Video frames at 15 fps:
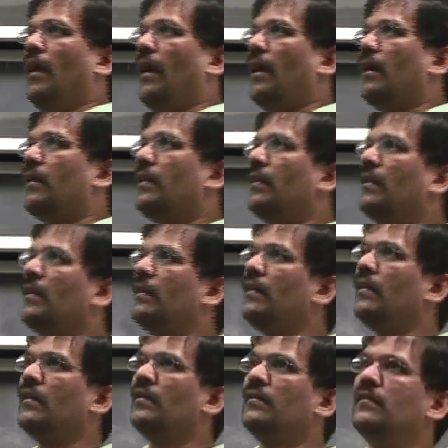and
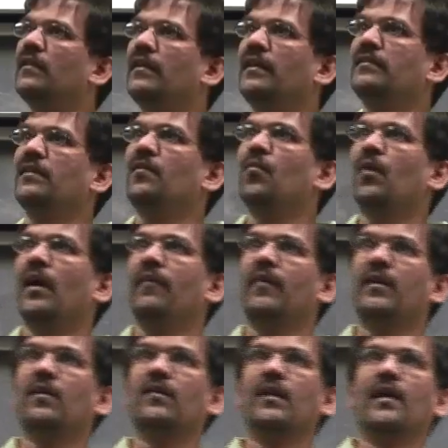the reason why
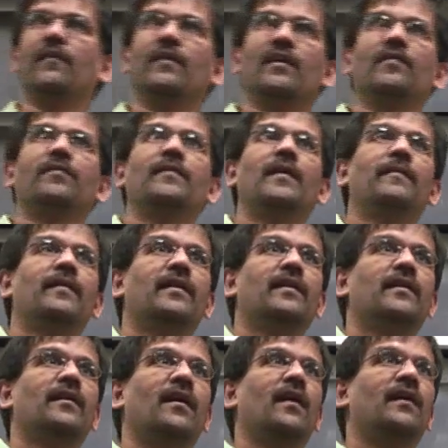we don't have enough memory